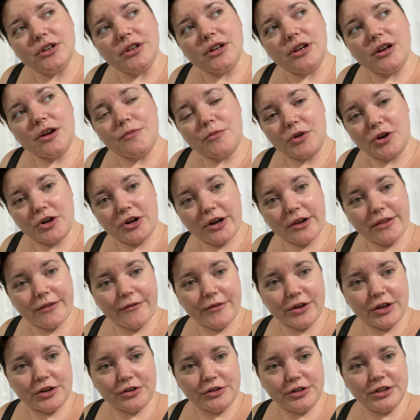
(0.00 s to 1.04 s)
A Murder at the
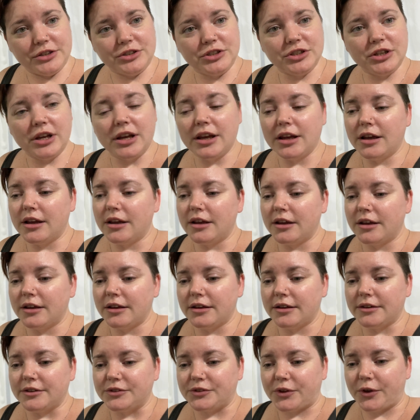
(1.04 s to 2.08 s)
Vicarage,
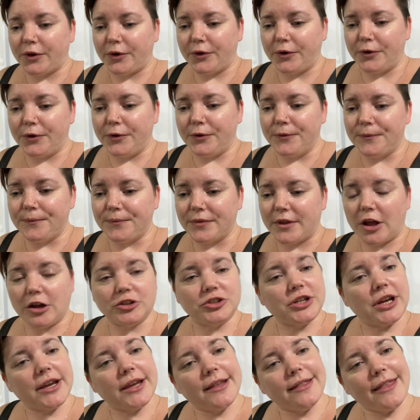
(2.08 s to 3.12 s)
so I'll
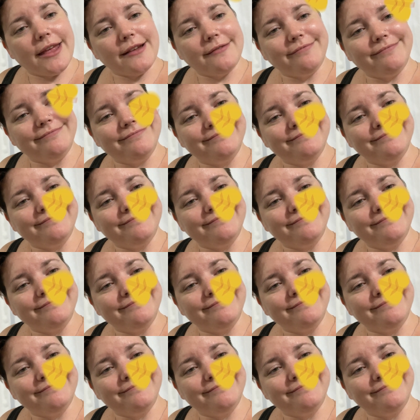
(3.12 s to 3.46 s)
check in then.